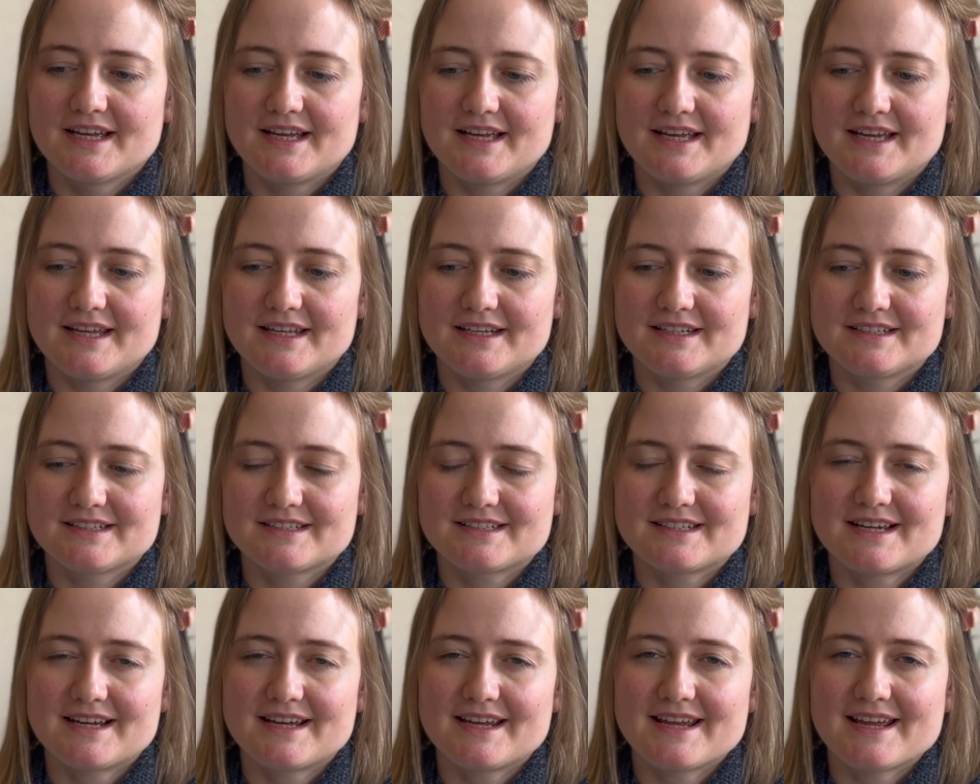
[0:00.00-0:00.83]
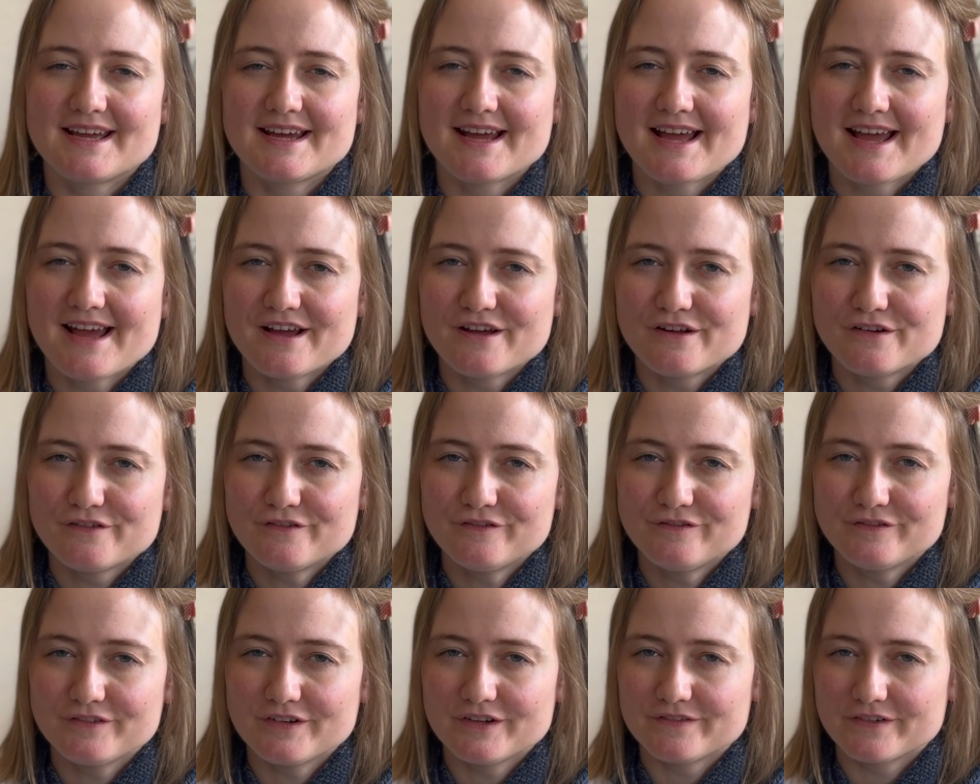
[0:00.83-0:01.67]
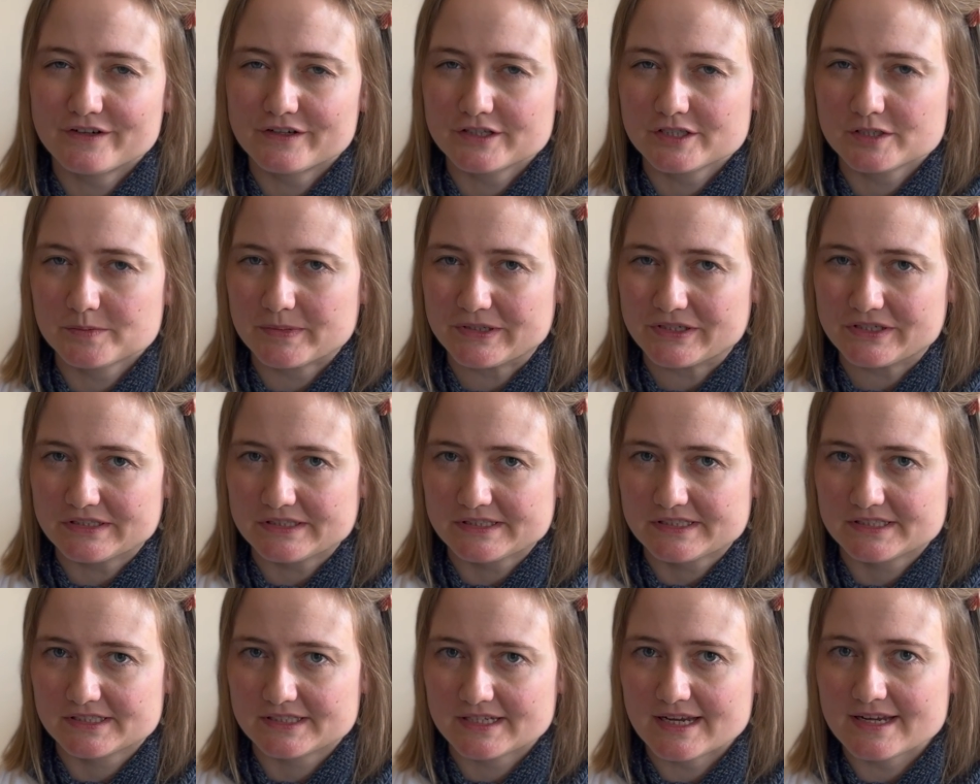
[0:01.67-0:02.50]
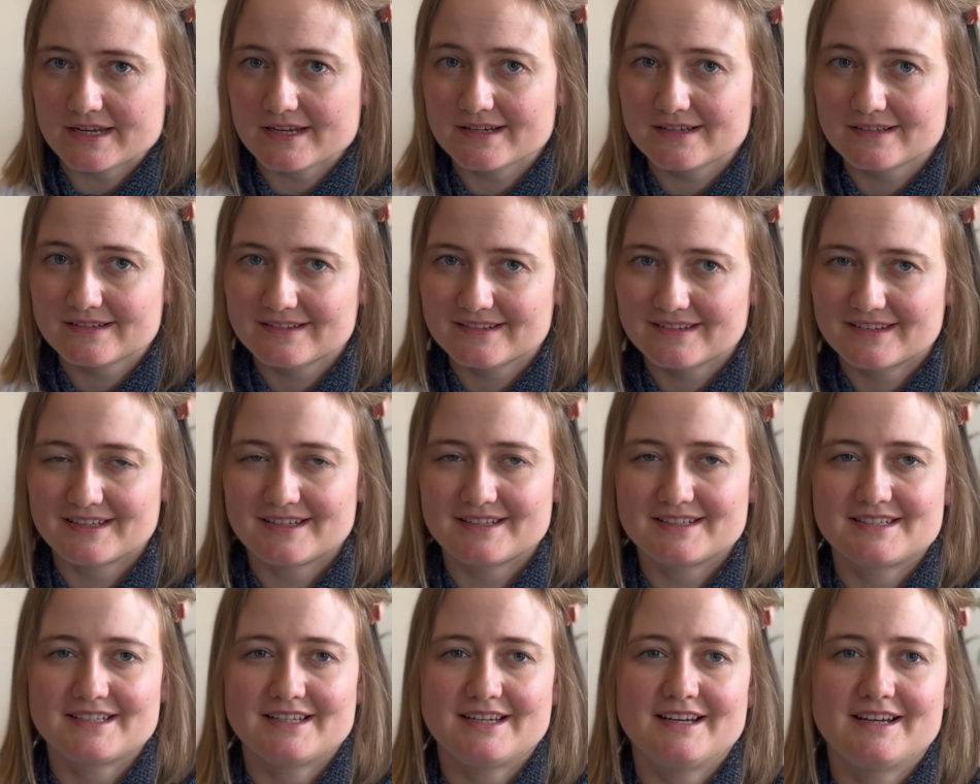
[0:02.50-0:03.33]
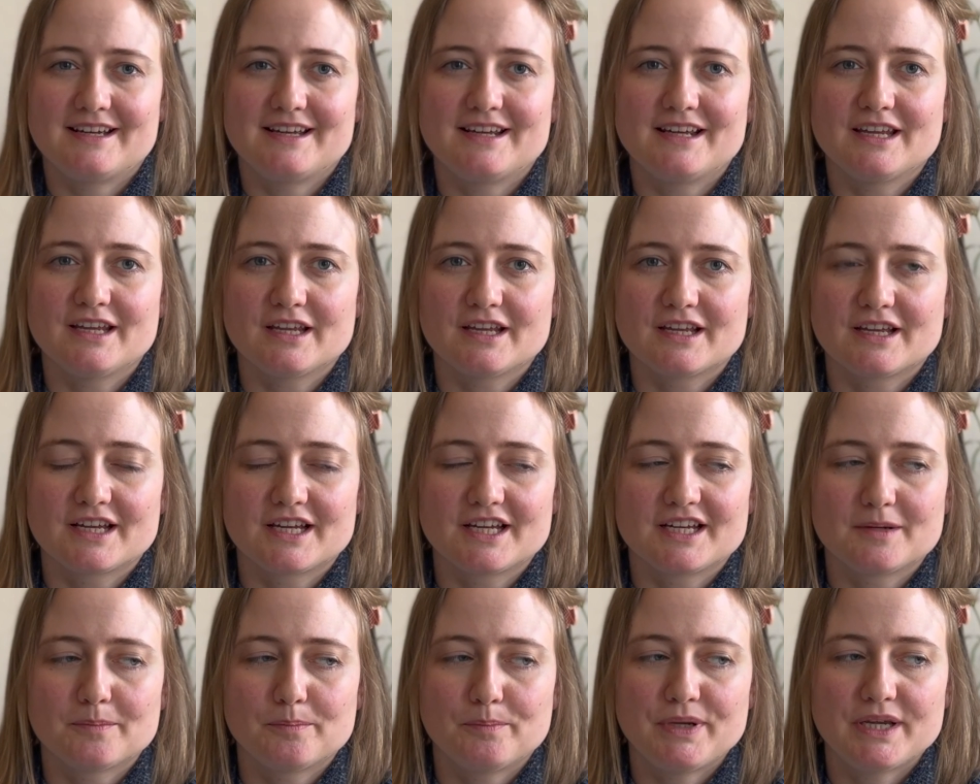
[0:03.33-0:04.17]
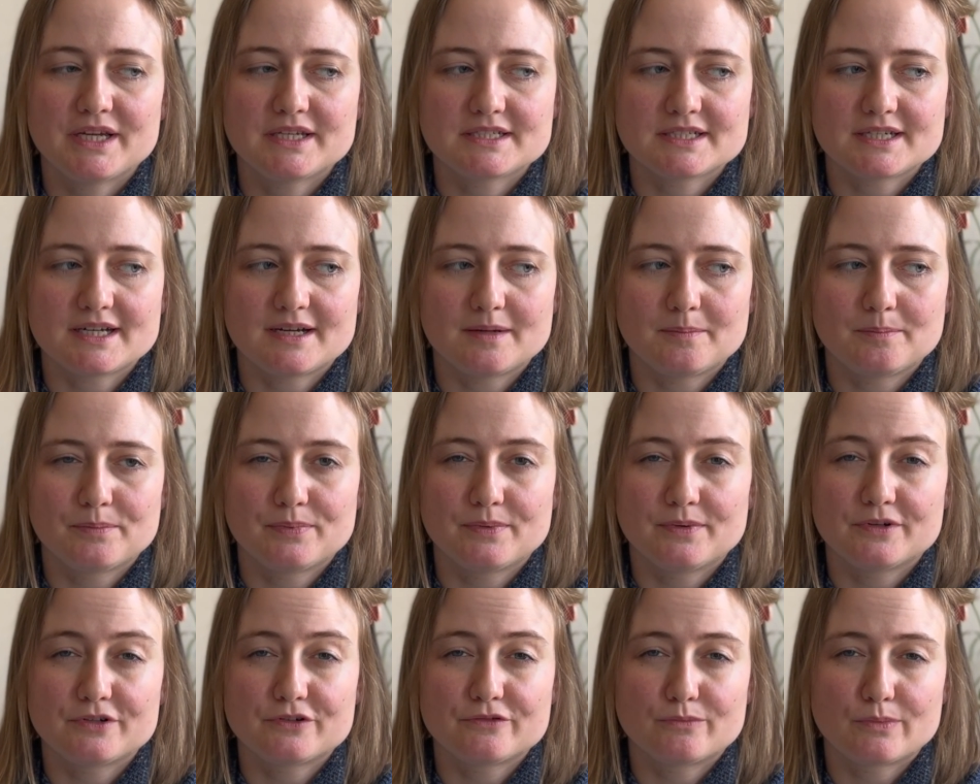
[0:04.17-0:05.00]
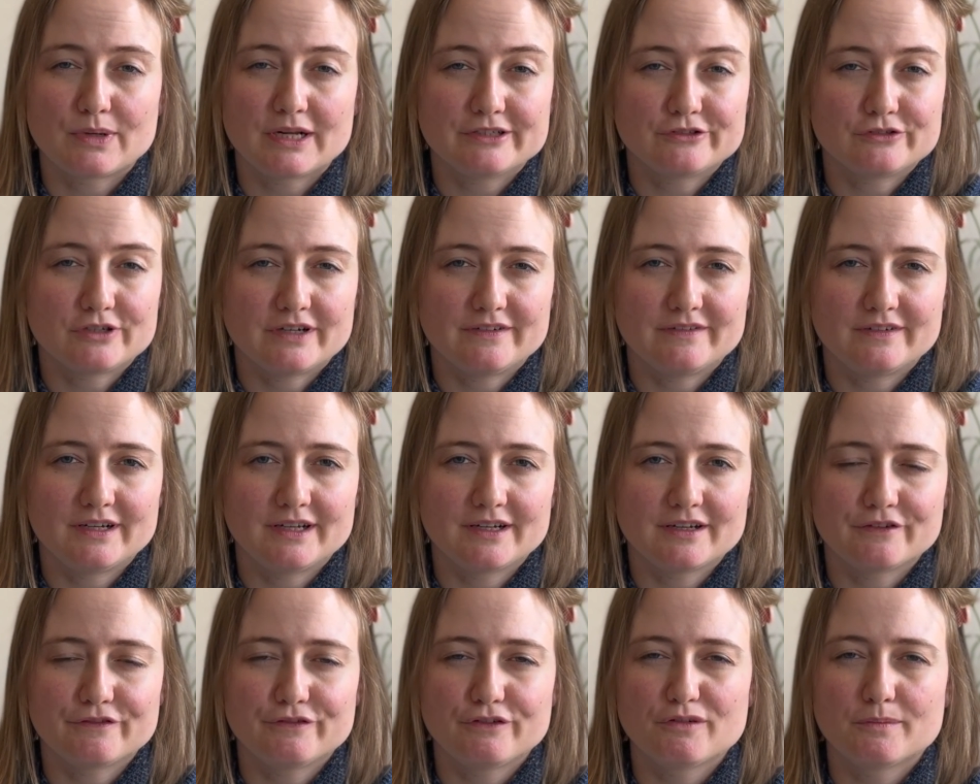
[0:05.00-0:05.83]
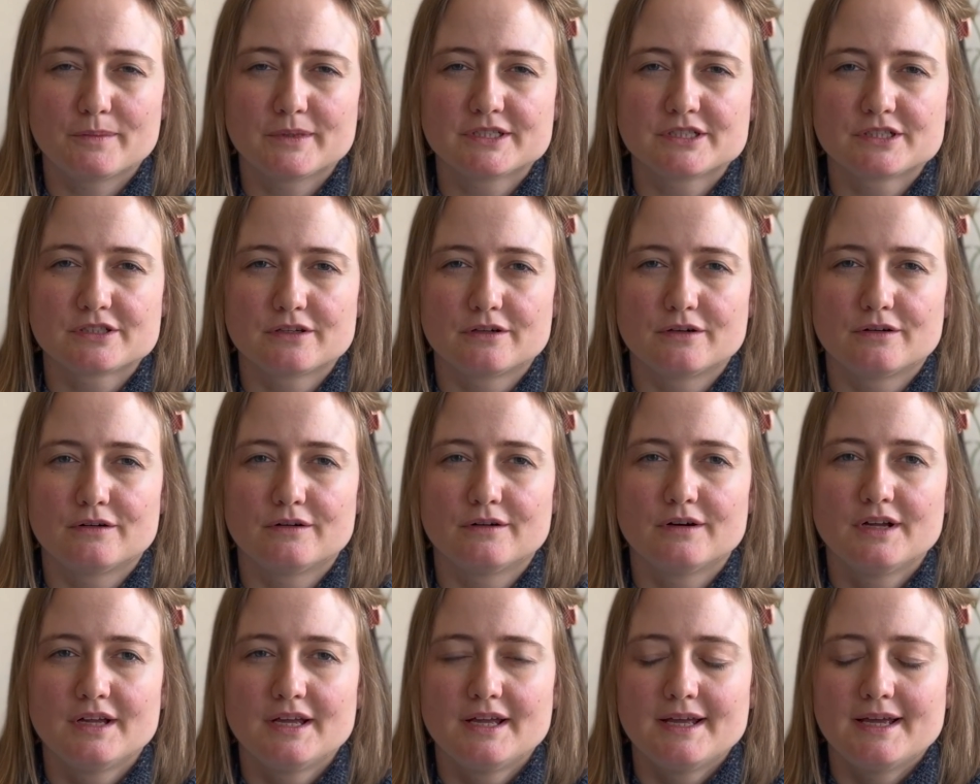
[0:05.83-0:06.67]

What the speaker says: And I have a very special skein that I picked up while traveling a few months ago,